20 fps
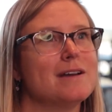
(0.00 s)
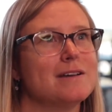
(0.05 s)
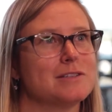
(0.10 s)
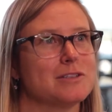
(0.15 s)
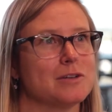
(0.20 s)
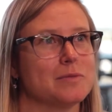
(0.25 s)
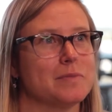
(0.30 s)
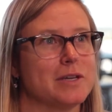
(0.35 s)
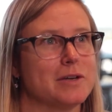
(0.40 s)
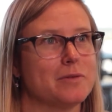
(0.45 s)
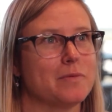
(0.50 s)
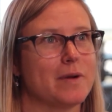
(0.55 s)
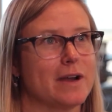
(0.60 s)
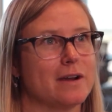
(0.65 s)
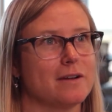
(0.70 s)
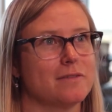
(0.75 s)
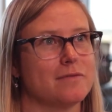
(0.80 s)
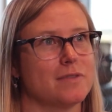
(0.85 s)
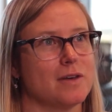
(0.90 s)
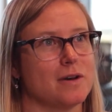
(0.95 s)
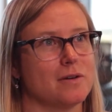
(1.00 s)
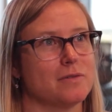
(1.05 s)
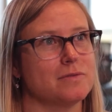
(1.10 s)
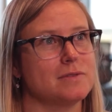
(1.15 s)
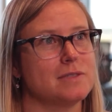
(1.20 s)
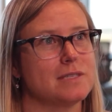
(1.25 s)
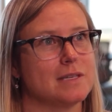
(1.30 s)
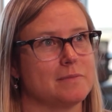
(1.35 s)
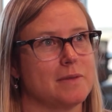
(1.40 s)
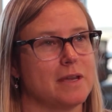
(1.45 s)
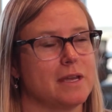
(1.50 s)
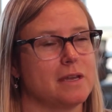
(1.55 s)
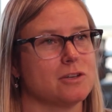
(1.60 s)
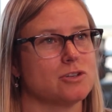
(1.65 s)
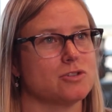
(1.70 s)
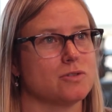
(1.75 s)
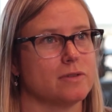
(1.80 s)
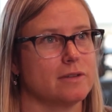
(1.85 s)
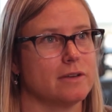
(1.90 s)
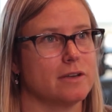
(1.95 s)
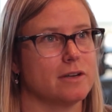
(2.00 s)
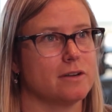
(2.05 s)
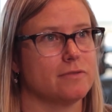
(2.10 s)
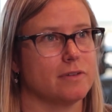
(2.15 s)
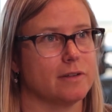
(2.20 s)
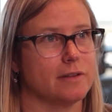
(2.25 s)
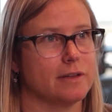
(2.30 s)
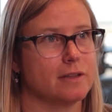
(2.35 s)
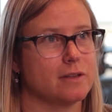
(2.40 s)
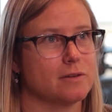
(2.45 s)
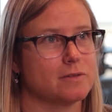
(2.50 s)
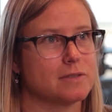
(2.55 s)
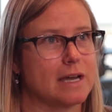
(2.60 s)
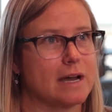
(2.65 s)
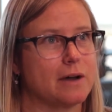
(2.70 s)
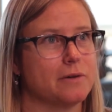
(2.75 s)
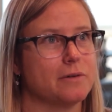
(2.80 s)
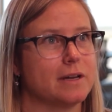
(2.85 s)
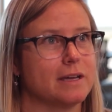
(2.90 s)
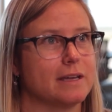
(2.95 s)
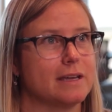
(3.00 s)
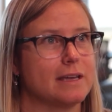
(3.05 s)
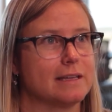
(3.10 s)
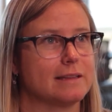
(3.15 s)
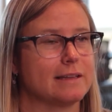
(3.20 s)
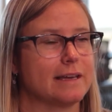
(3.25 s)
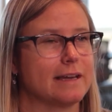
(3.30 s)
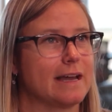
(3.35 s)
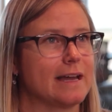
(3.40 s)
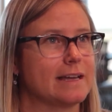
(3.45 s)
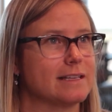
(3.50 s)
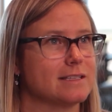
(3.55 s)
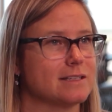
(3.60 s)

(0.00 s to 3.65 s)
so be aware of those and making sure that you're filling those out. Again, like I